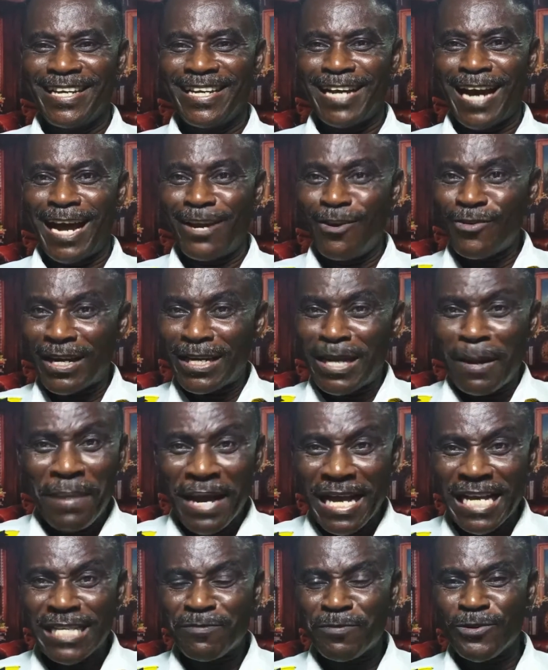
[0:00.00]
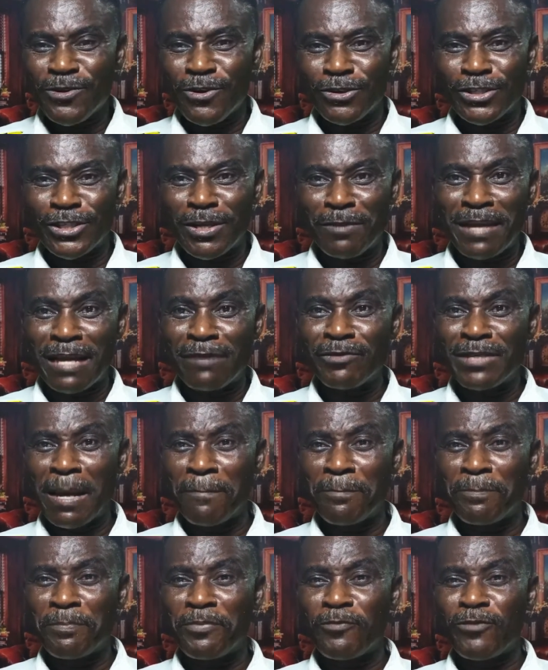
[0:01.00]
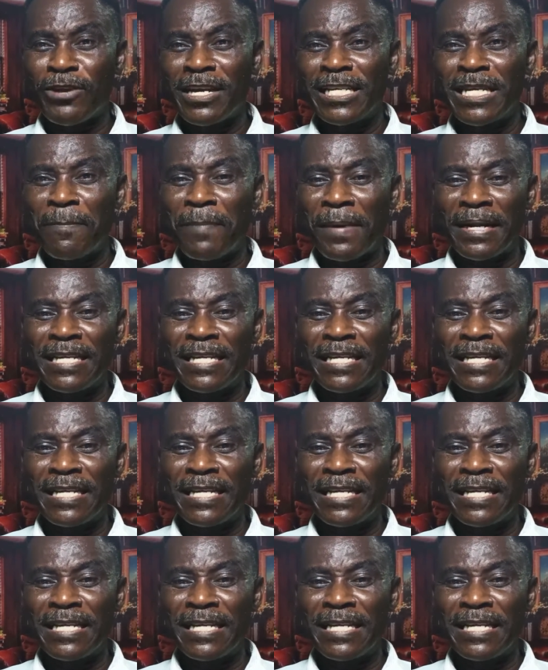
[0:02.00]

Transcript: I look at the best period. Sometimes when I'm trading the